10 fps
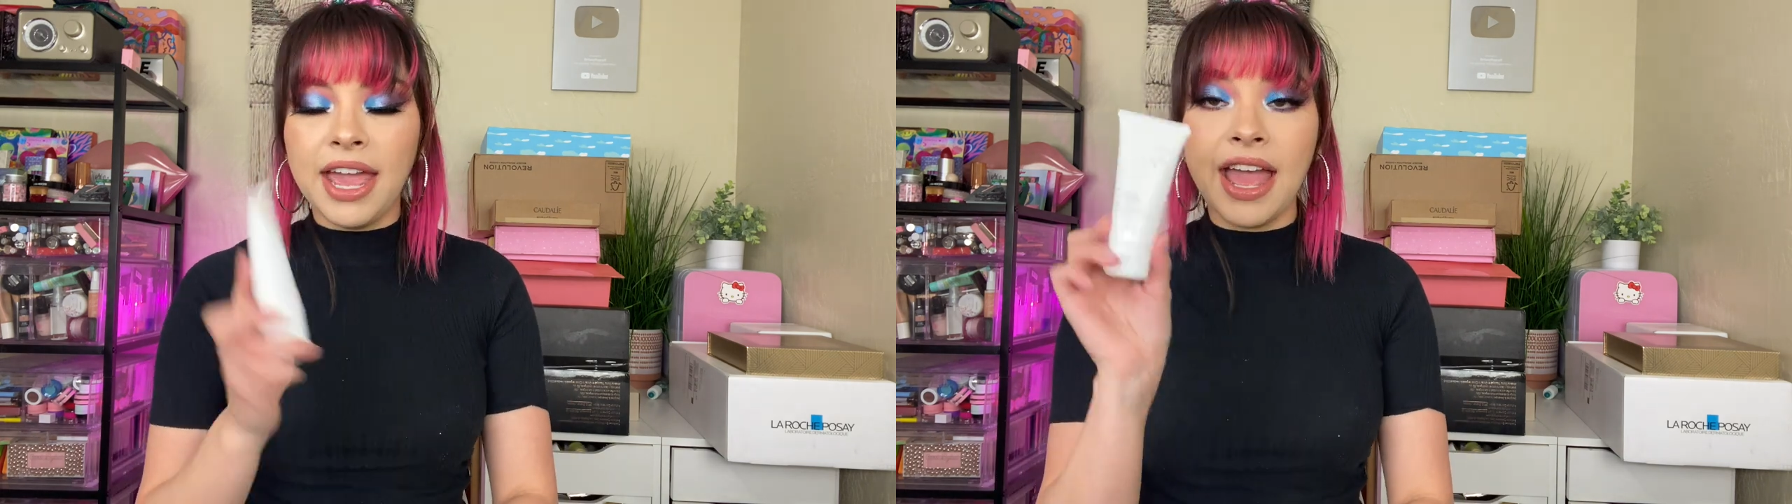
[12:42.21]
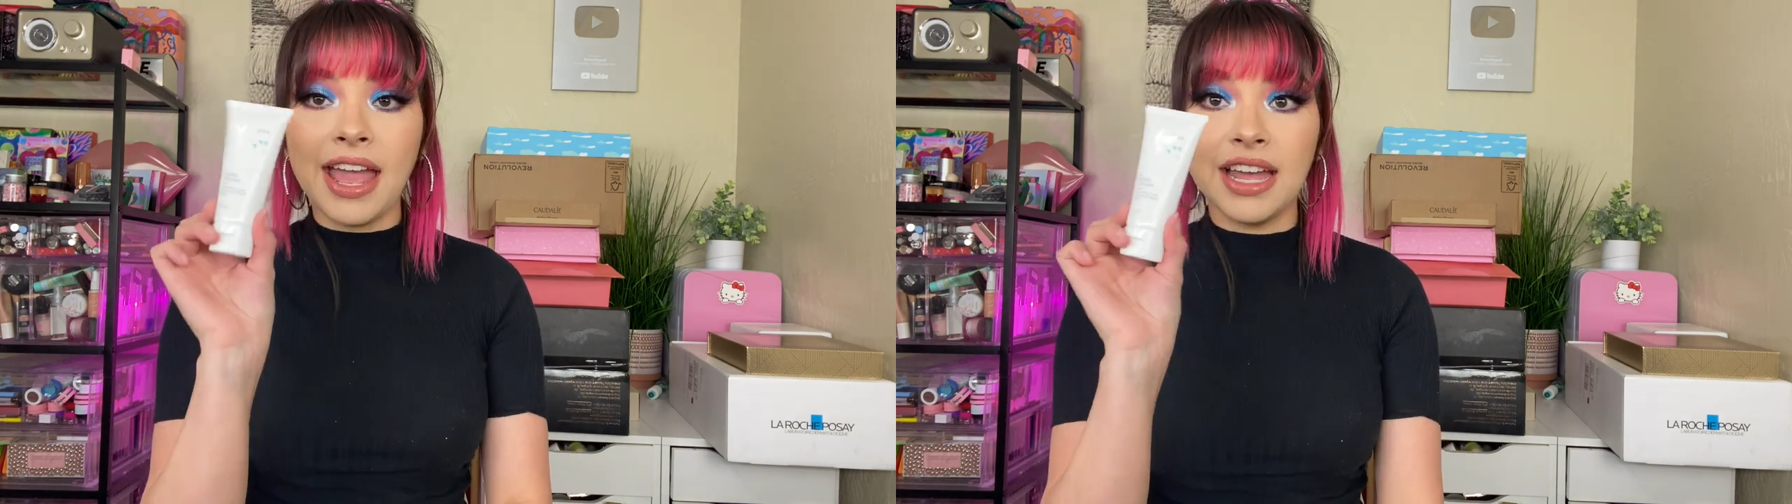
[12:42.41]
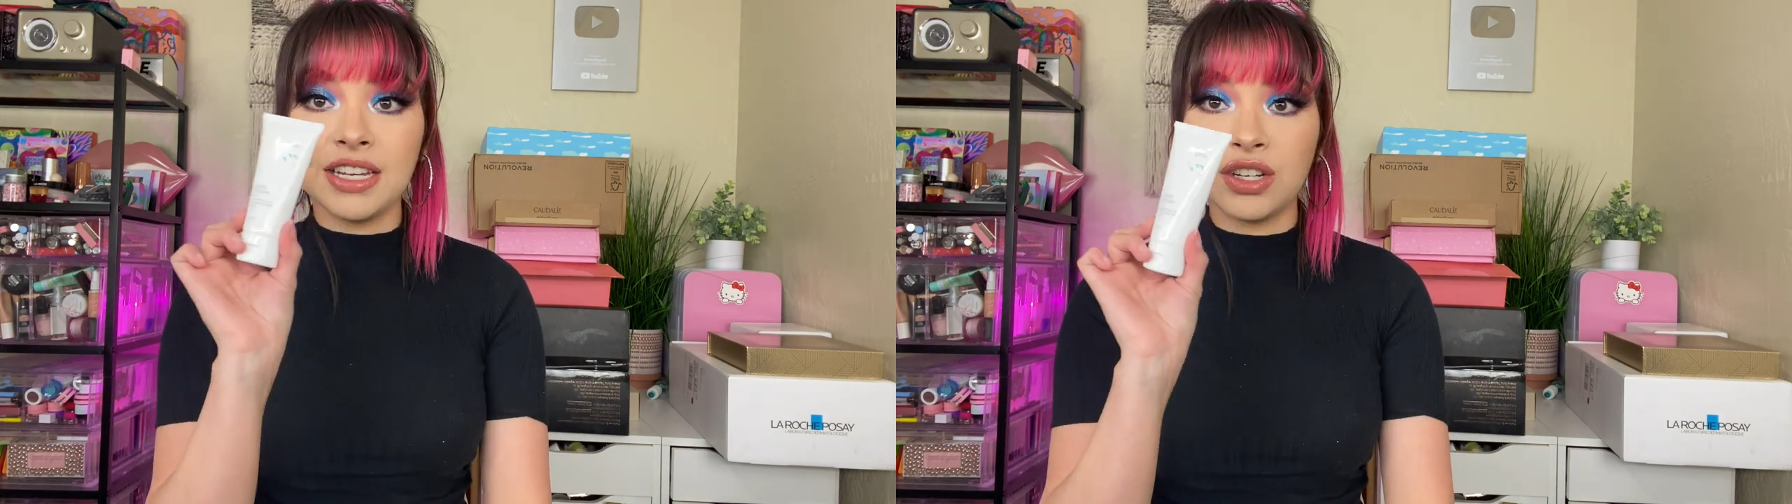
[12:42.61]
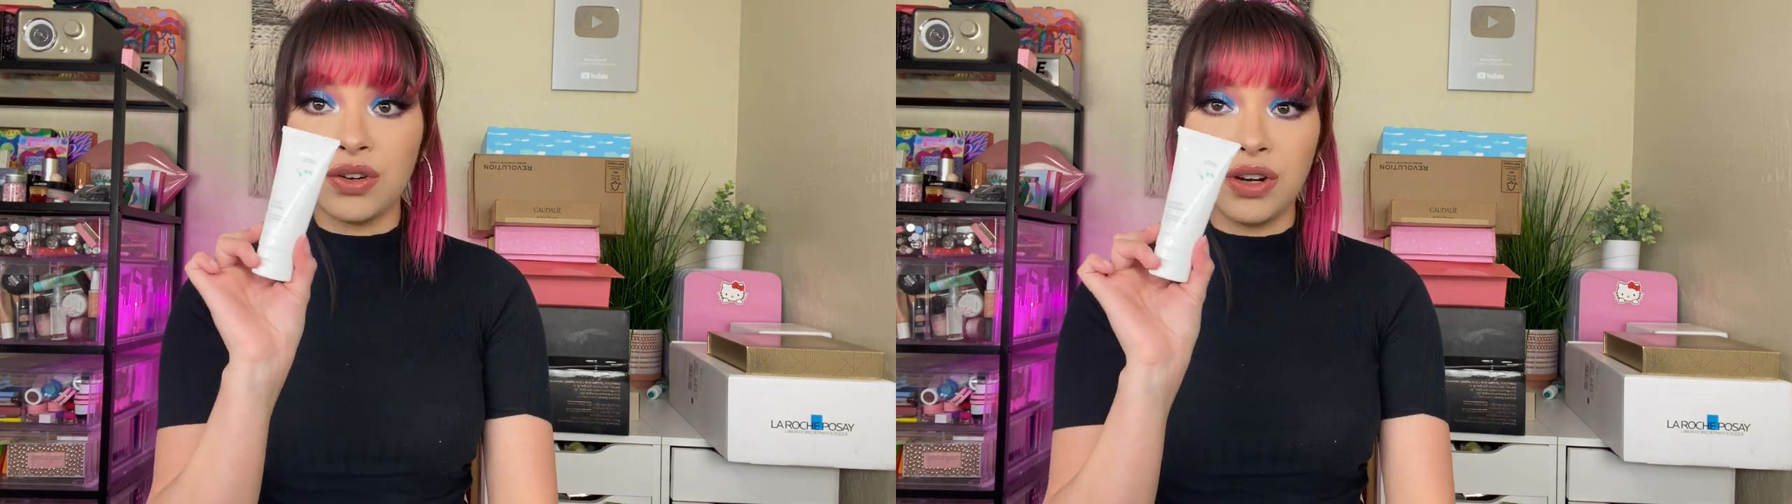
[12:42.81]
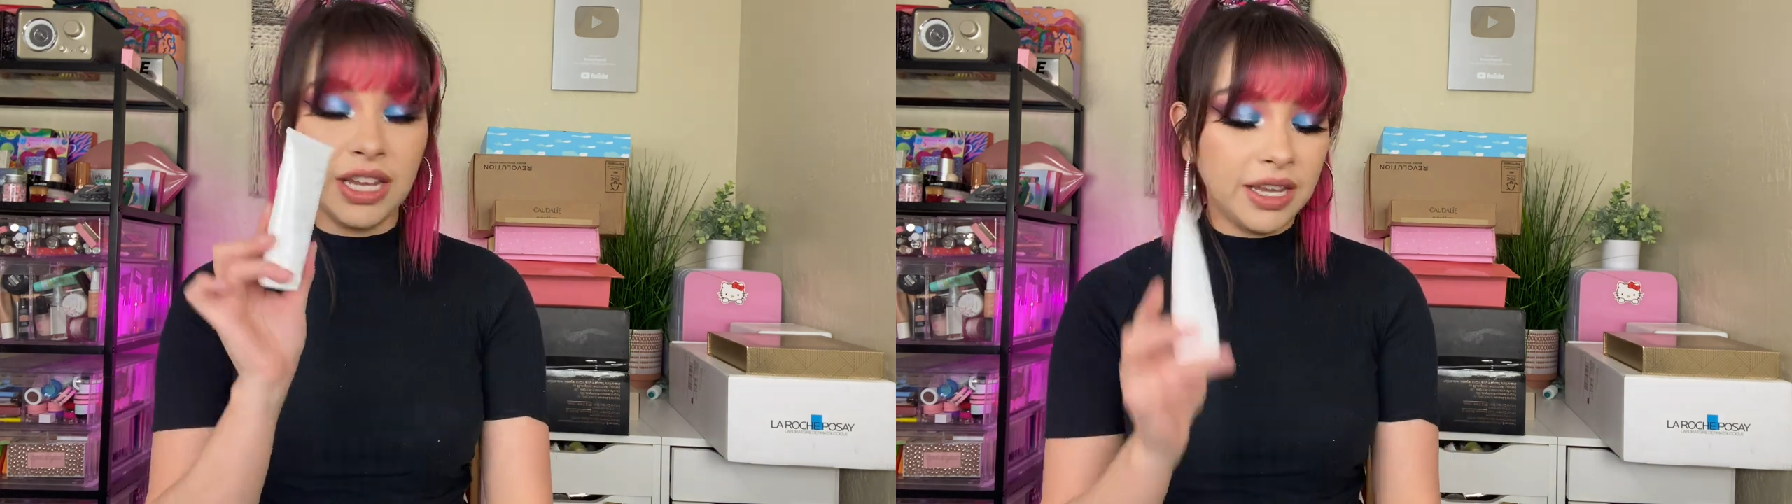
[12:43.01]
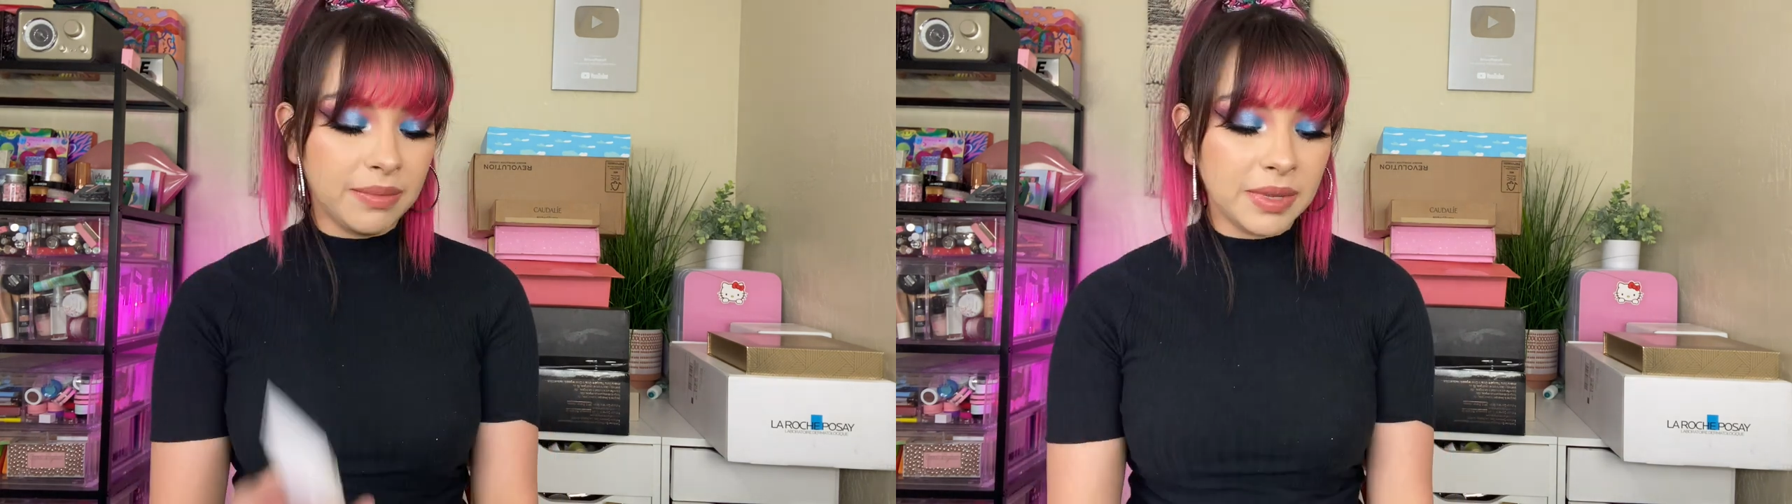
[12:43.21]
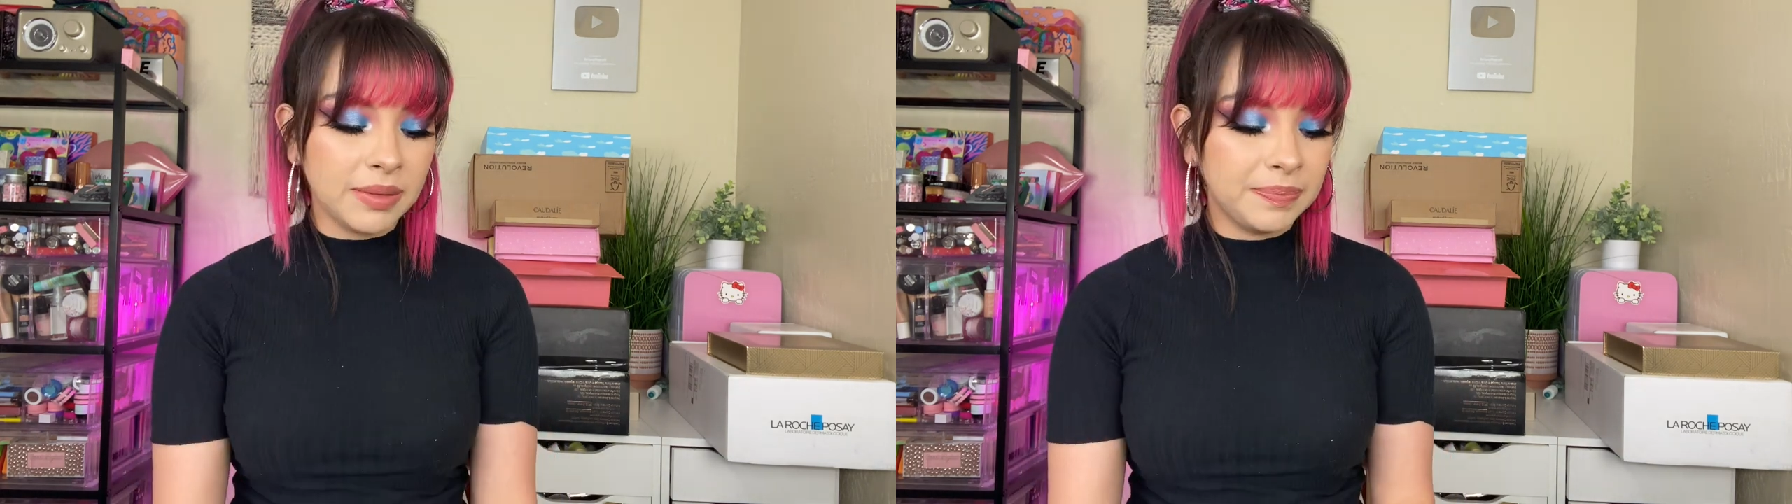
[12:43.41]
hand cream.